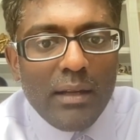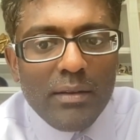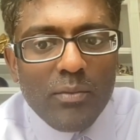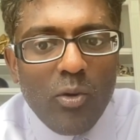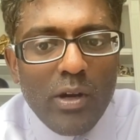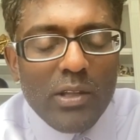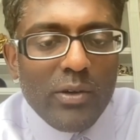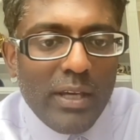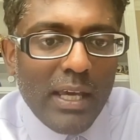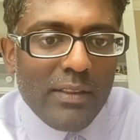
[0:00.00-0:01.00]
the more I
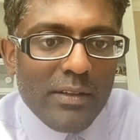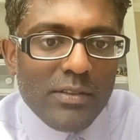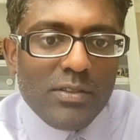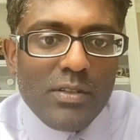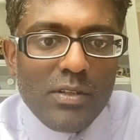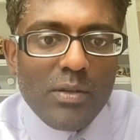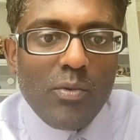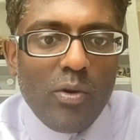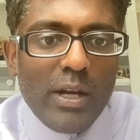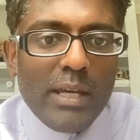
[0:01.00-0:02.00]
look at this, the
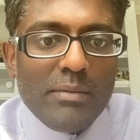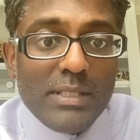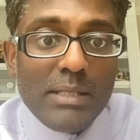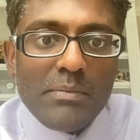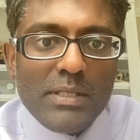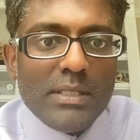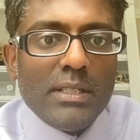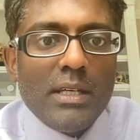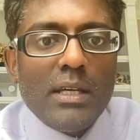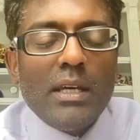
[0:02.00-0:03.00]
more I am tempted
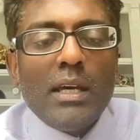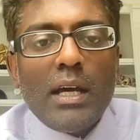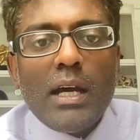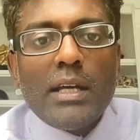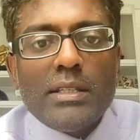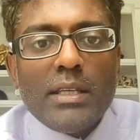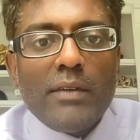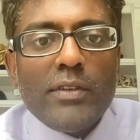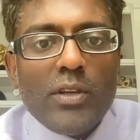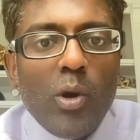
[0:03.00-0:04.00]
to
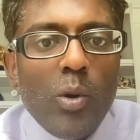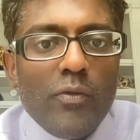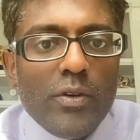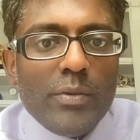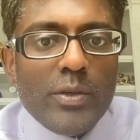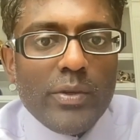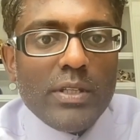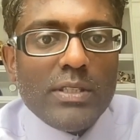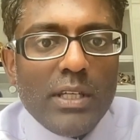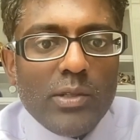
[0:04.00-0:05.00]
give you the over between
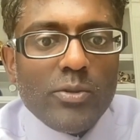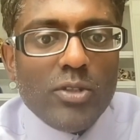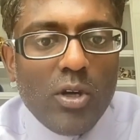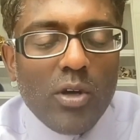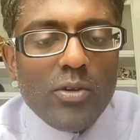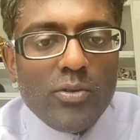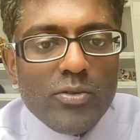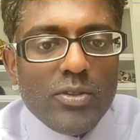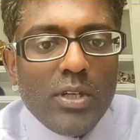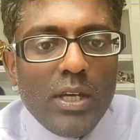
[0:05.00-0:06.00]
the St. Louis
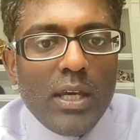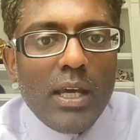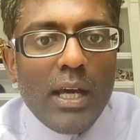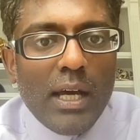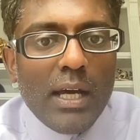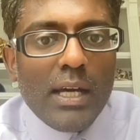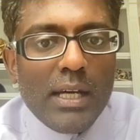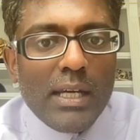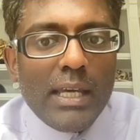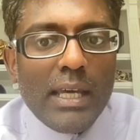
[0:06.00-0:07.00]
Cardinals.
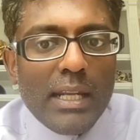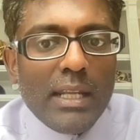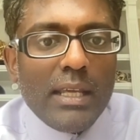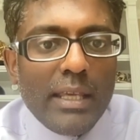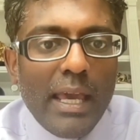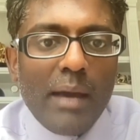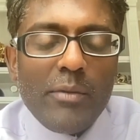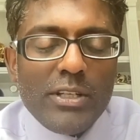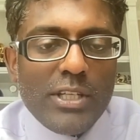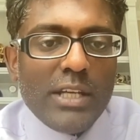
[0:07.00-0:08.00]
And yeah, I'm
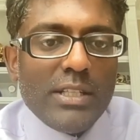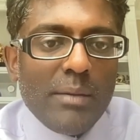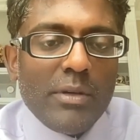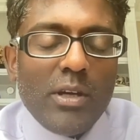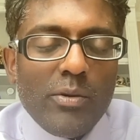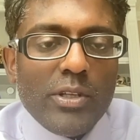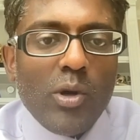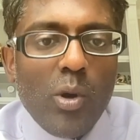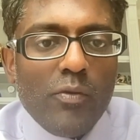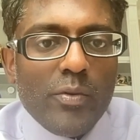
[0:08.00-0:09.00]
going to change it. I'm going to go with the
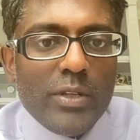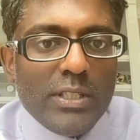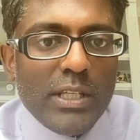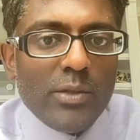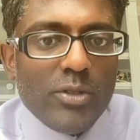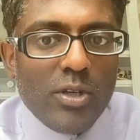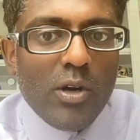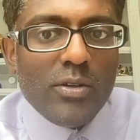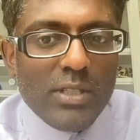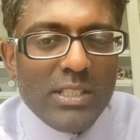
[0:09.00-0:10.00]
over with the St. Louis
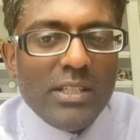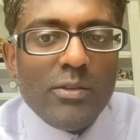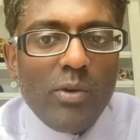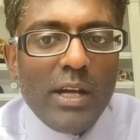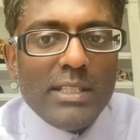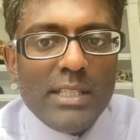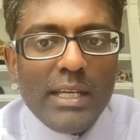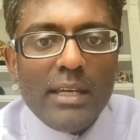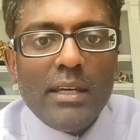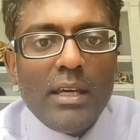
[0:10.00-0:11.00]
Cardinals, and I'll tell you why in a second.